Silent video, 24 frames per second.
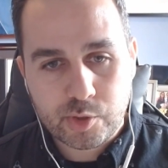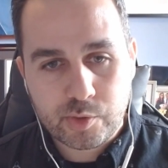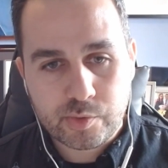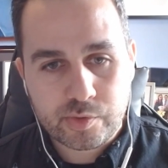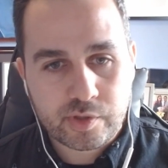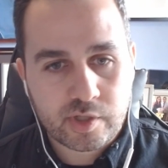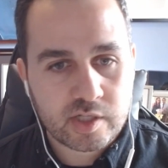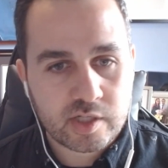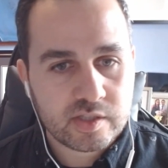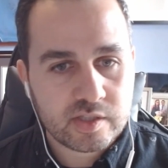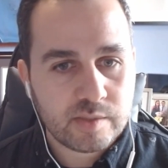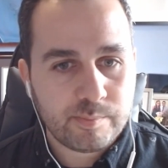
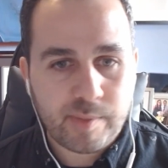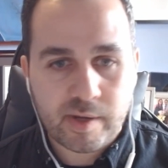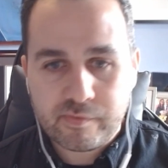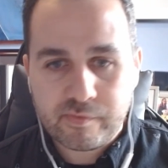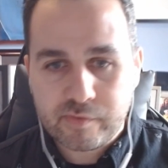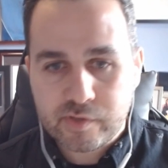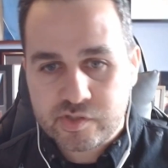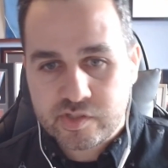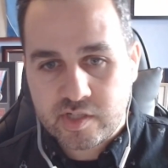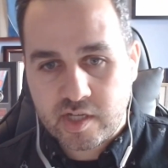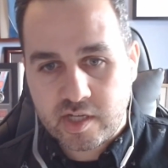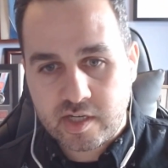both on the
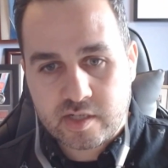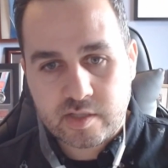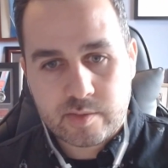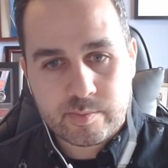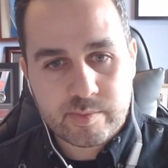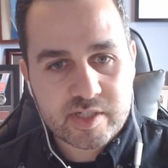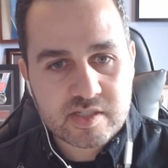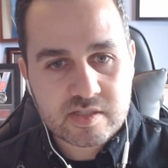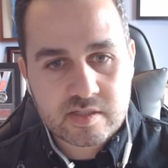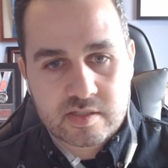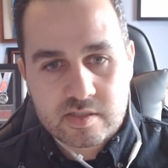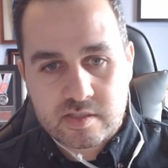beverage side of the
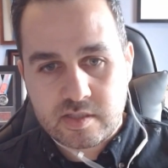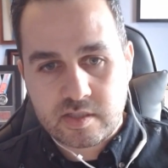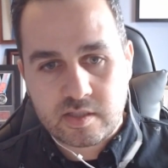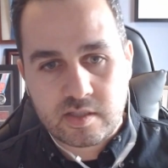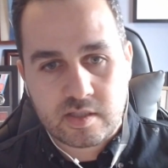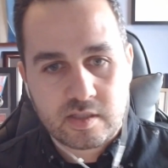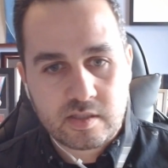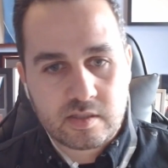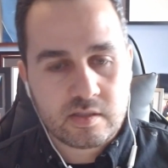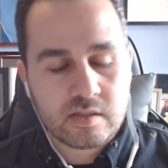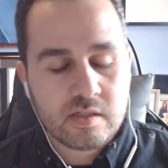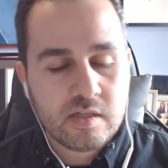business
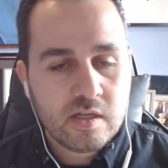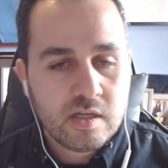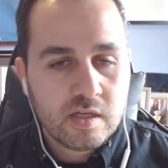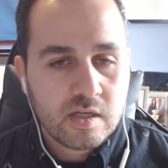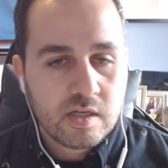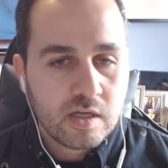and then